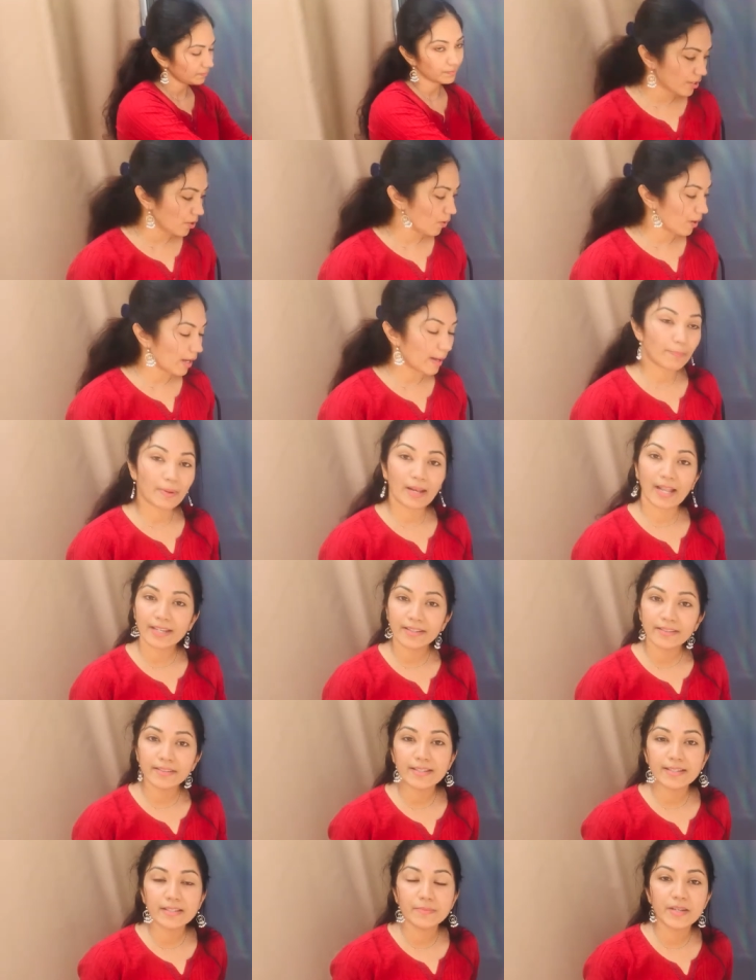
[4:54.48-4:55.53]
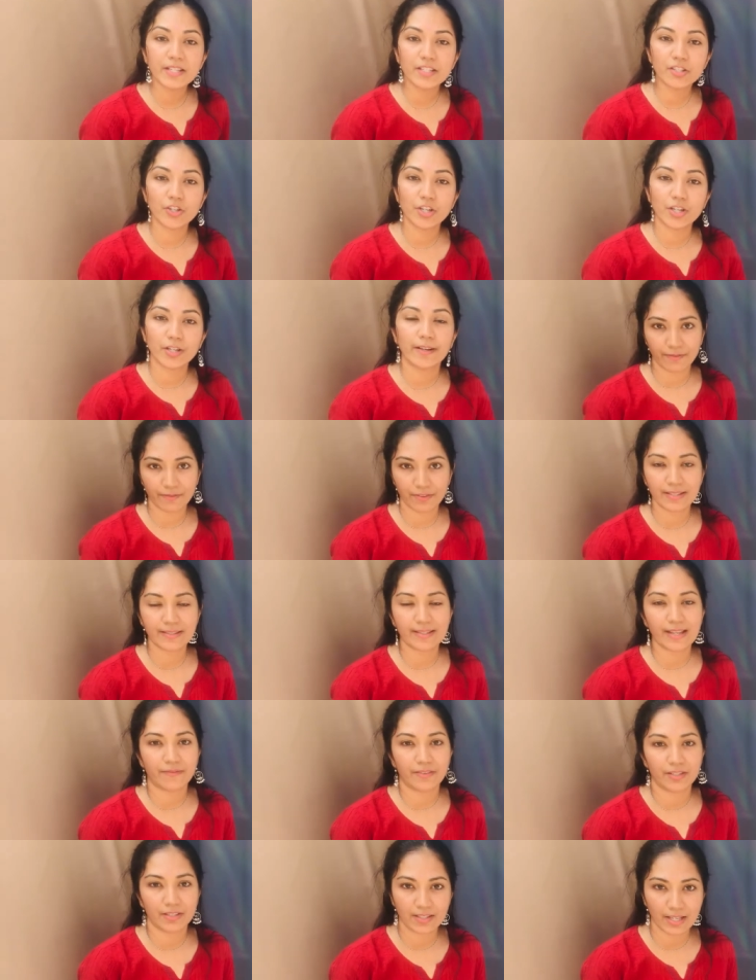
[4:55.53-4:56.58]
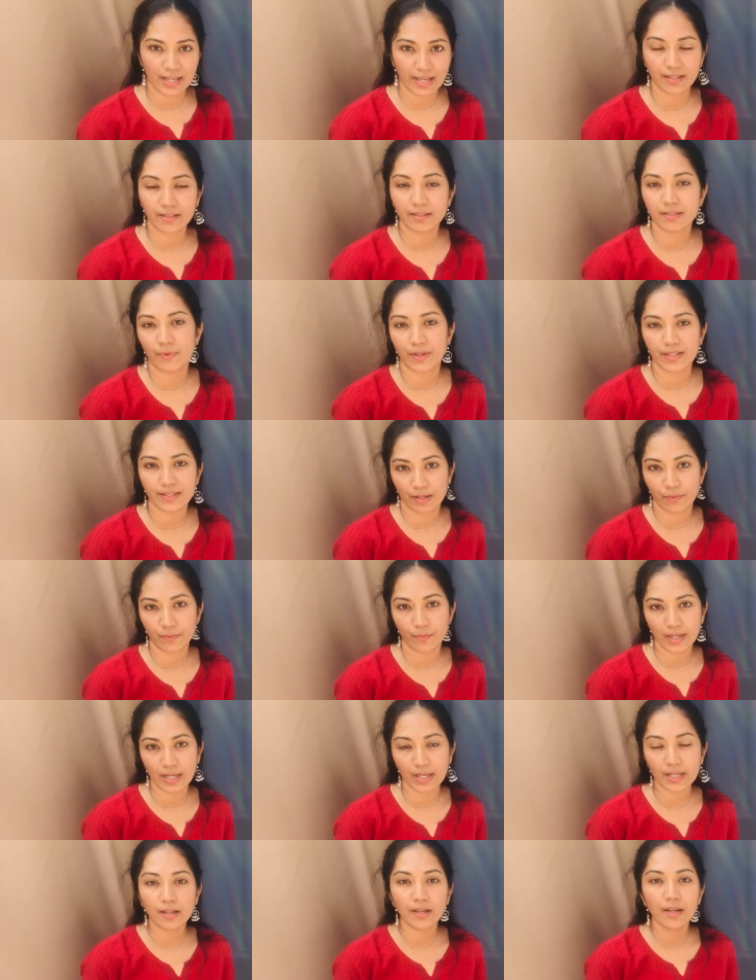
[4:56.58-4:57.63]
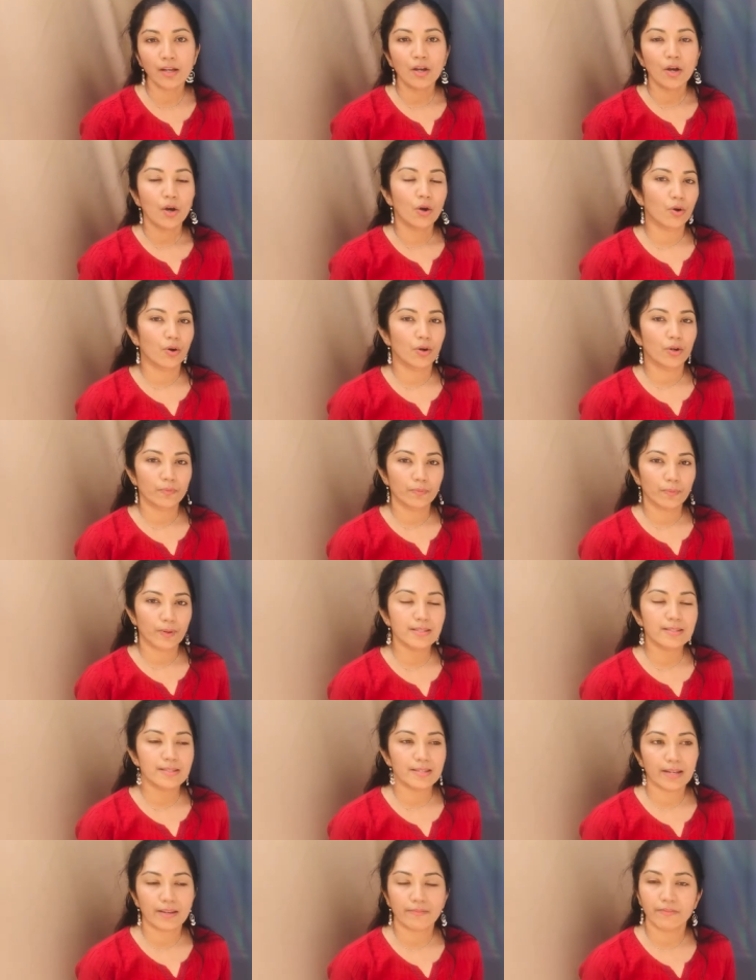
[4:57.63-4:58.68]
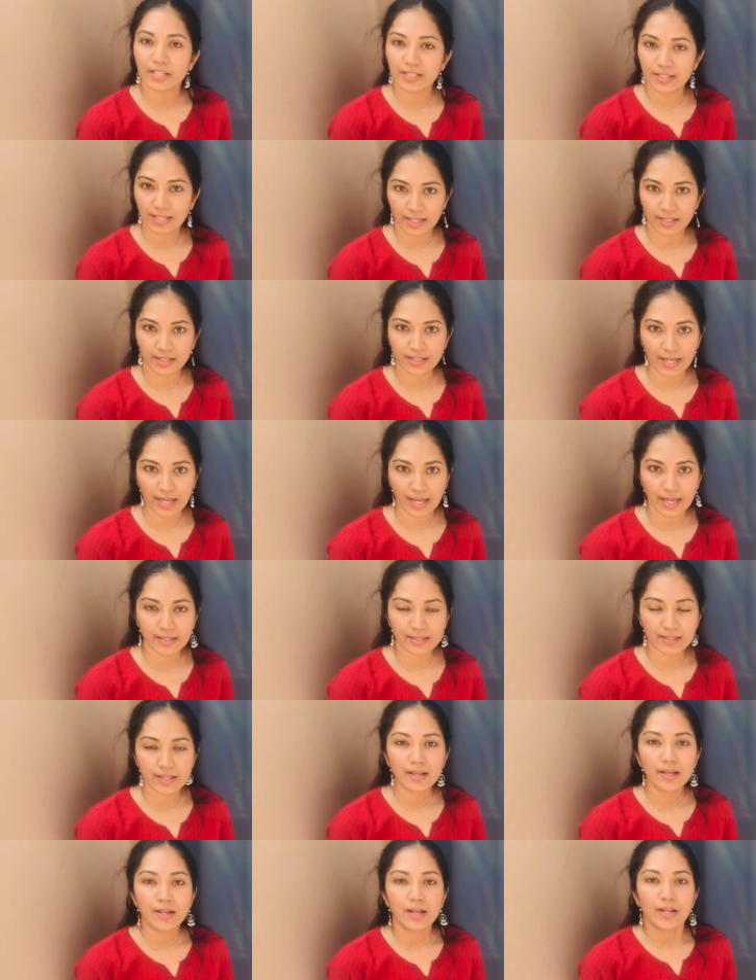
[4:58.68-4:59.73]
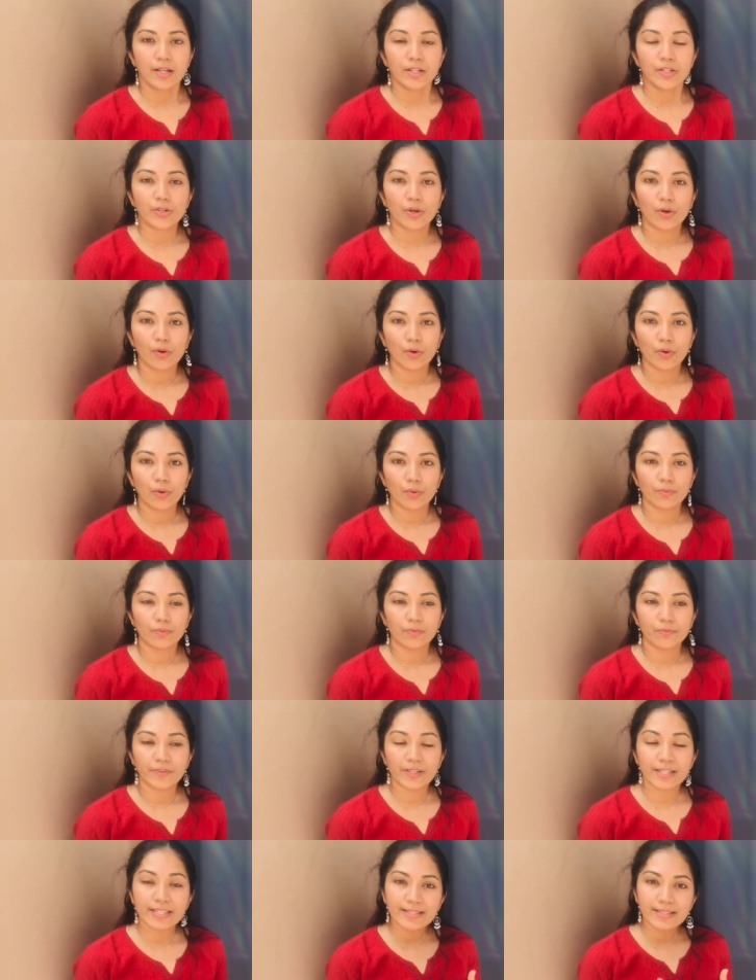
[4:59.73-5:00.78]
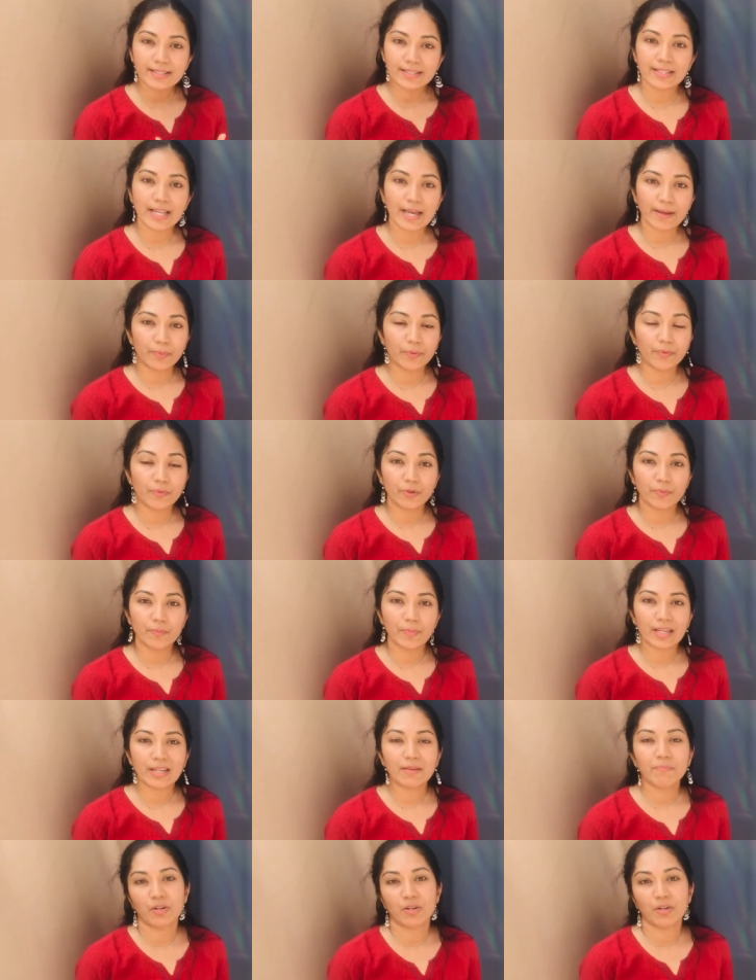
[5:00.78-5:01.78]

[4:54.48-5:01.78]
so apply this mixture every seven days once a week or once in every 10 days so first step would be